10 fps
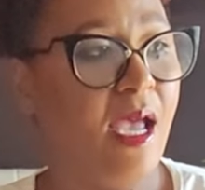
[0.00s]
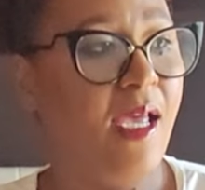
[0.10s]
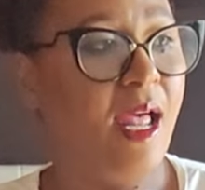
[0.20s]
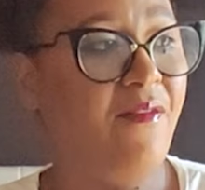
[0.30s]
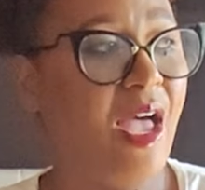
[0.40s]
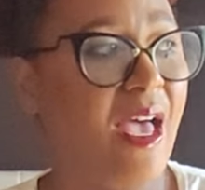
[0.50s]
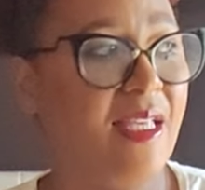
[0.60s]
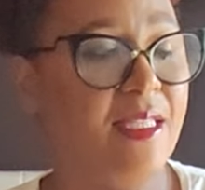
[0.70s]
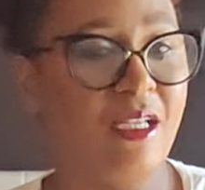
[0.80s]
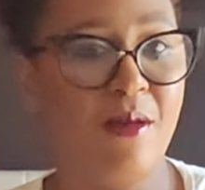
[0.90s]
And I've
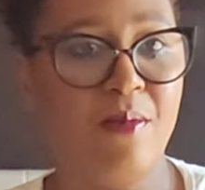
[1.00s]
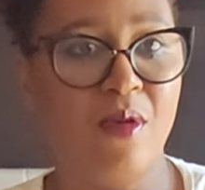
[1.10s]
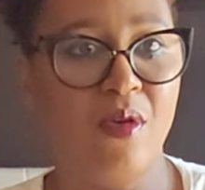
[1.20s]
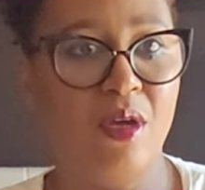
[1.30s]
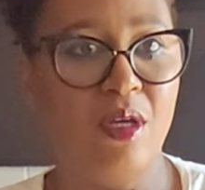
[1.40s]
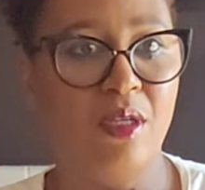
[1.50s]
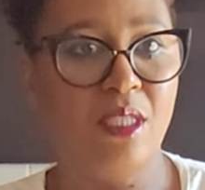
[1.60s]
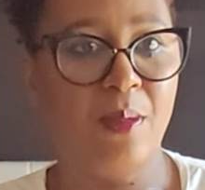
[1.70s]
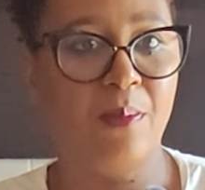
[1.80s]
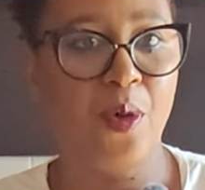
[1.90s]
had some
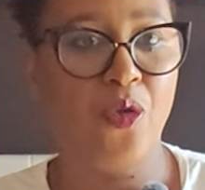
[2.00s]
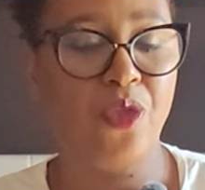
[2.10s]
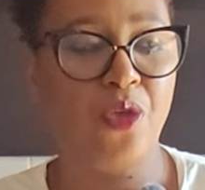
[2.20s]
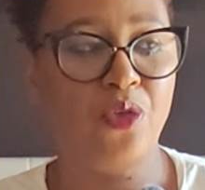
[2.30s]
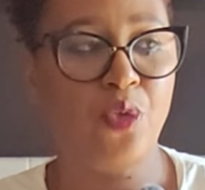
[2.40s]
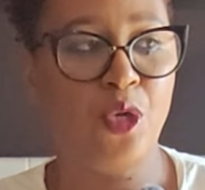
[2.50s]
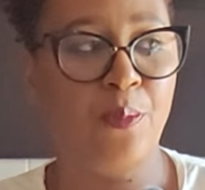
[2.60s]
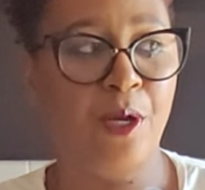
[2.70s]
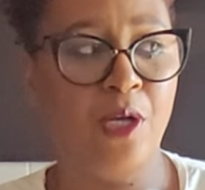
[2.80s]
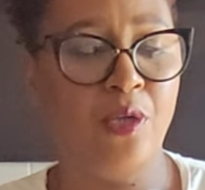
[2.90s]
pothos on the
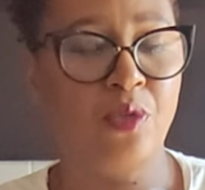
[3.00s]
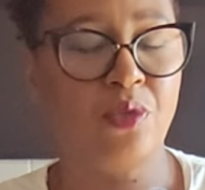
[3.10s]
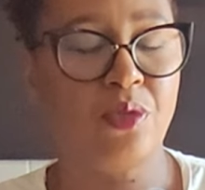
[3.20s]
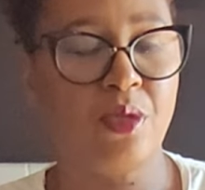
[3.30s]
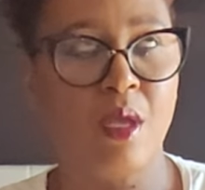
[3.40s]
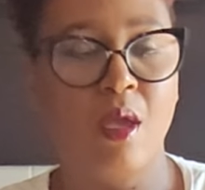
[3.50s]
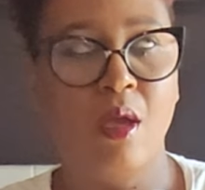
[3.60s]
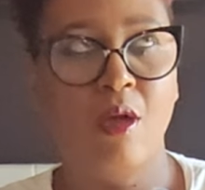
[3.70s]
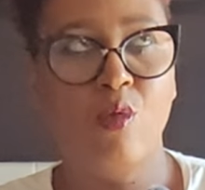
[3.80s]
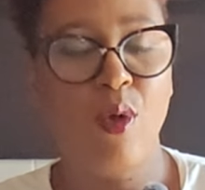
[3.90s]
poles
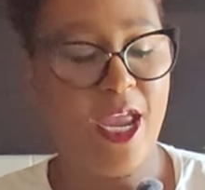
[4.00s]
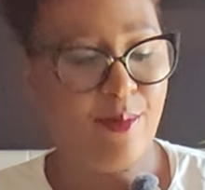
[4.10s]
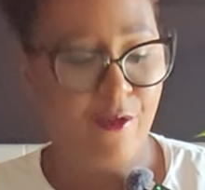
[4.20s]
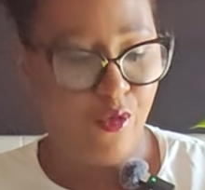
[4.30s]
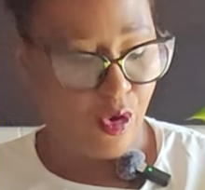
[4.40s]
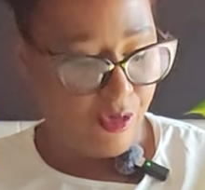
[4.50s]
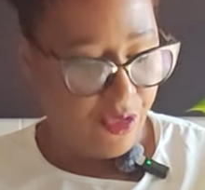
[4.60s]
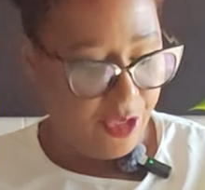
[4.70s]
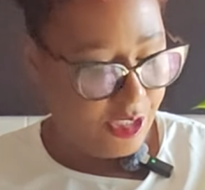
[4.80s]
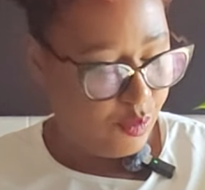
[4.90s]
way before
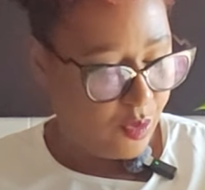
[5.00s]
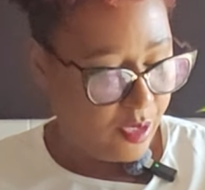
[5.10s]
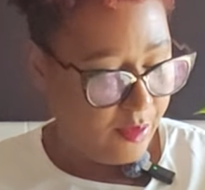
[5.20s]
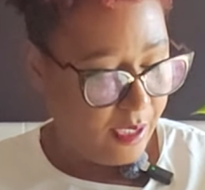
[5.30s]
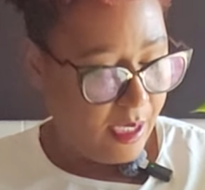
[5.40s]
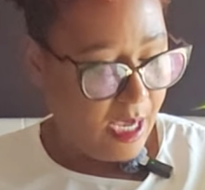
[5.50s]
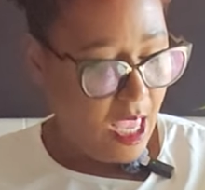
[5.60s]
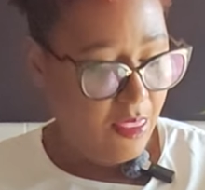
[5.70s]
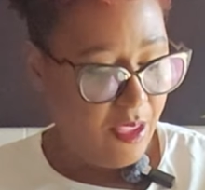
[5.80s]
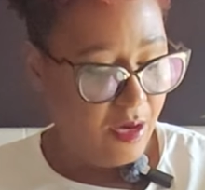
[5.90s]
this one,
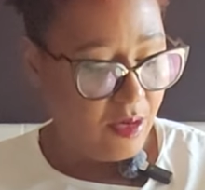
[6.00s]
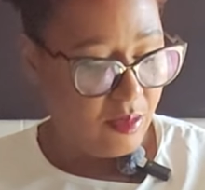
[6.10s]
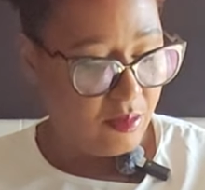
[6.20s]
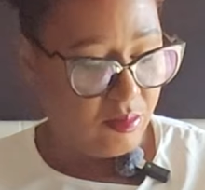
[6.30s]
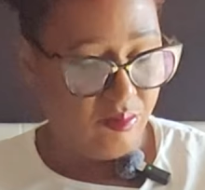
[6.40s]
and they're